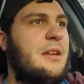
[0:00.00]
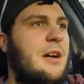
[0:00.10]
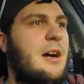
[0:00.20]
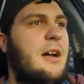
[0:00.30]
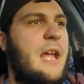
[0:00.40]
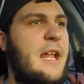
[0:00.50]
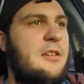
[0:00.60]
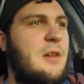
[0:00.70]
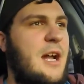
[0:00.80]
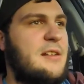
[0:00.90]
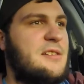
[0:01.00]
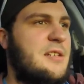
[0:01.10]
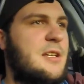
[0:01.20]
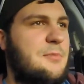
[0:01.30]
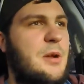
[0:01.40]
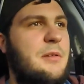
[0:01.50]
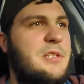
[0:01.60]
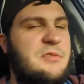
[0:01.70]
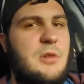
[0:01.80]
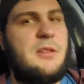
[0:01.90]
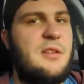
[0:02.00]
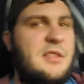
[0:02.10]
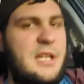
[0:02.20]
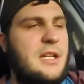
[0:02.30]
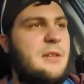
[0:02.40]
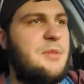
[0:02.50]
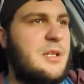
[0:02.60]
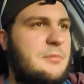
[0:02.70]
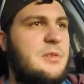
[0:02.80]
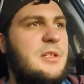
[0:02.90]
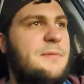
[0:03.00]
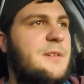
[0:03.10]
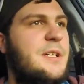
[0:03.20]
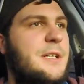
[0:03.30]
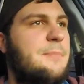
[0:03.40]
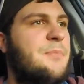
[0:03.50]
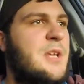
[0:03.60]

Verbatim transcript: Uh, and you honestly could probably just run the thing, and it'd be completely fine.